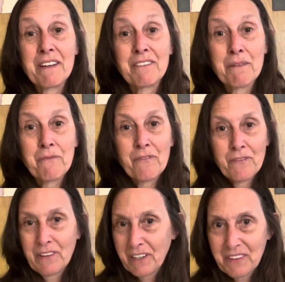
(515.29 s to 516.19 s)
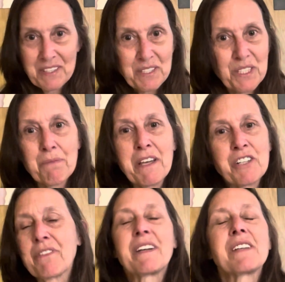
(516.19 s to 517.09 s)
And to look at this as the
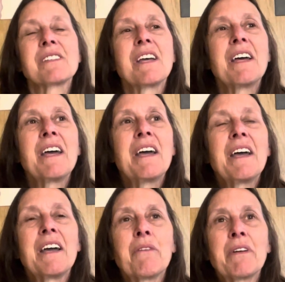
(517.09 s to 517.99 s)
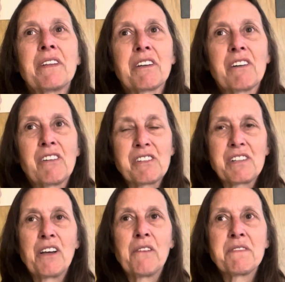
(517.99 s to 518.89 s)
Matrix, and we look at
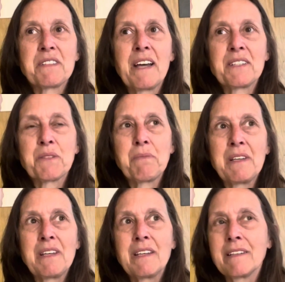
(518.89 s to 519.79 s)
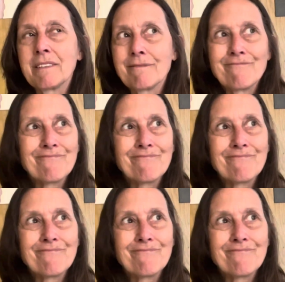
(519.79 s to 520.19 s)
ourselves as being